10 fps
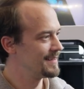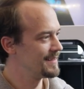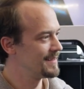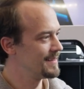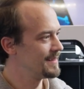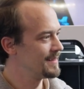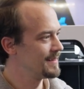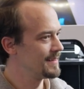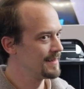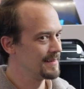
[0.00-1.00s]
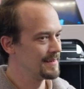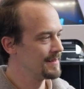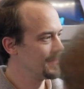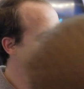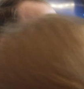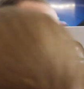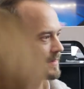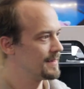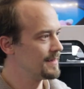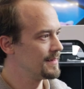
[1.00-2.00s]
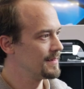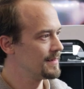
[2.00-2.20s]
[no speech]